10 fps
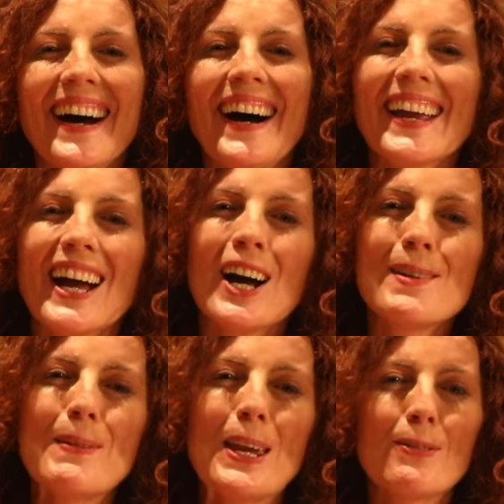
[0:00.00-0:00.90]
Hi,
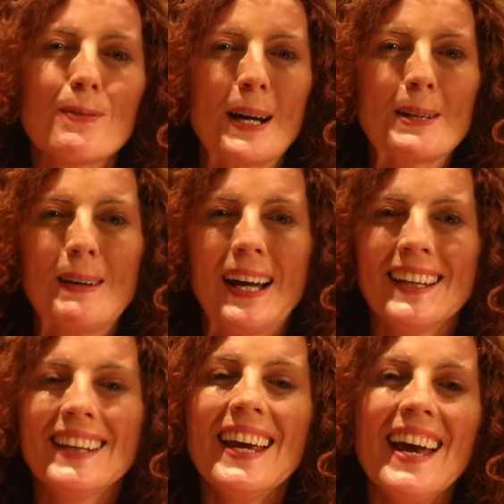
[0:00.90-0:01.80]
I'm Aoife
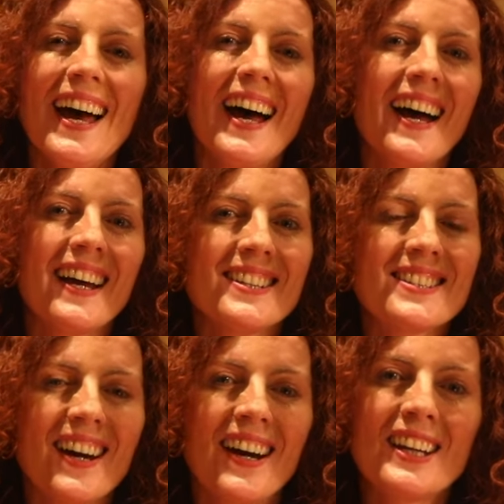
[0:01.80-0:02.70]
McMahon, and
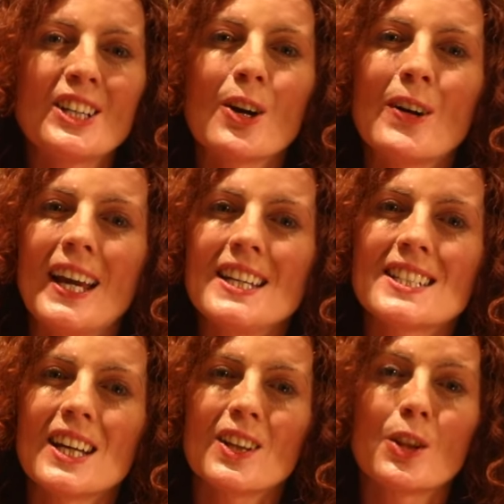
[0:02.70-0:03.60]
I
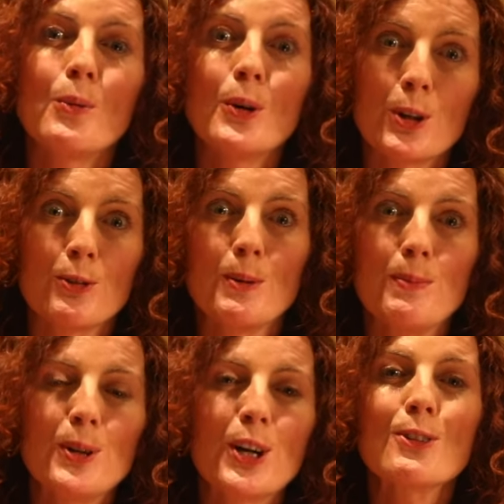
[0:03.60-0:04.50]
narrate the wonderful
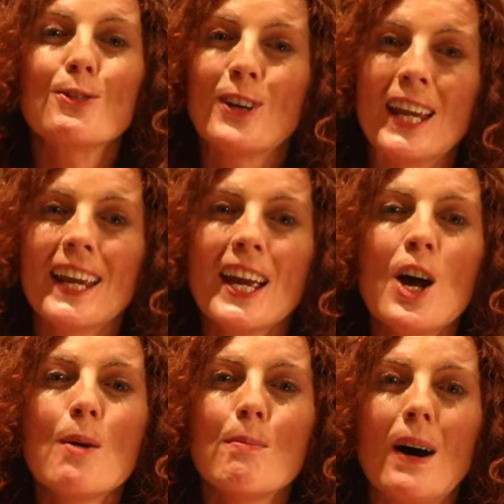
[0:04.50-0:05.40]
book Fling
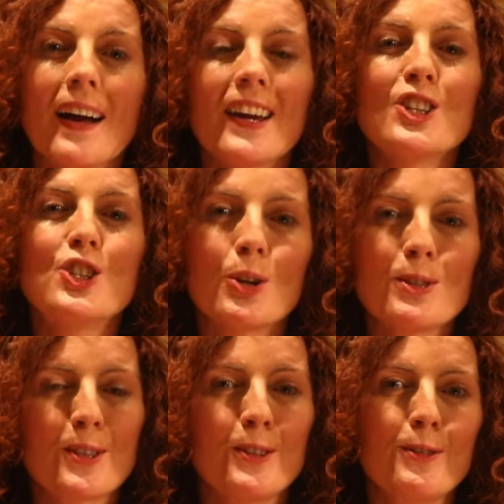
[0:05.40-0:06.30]
by
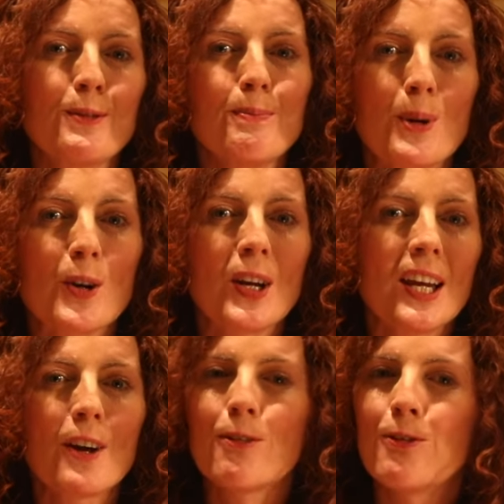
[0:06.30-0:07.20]
Joseph
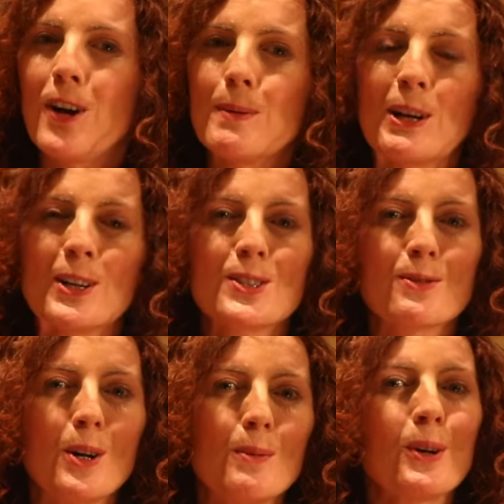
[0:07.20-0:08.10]
Murray, a
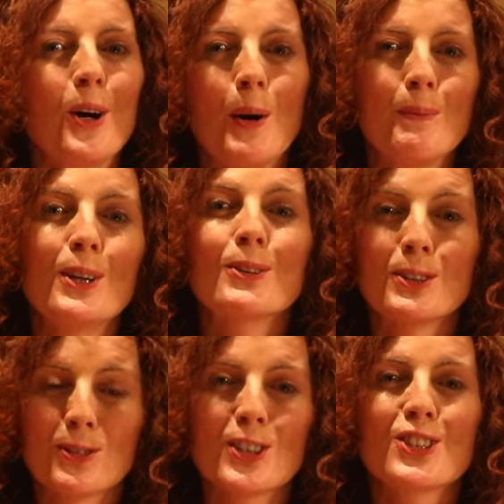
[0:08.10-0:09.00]
fabulous rom-com. You're
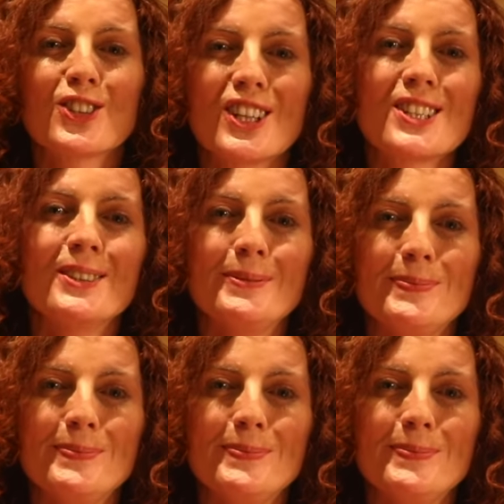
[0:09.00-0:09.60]
in for a treat.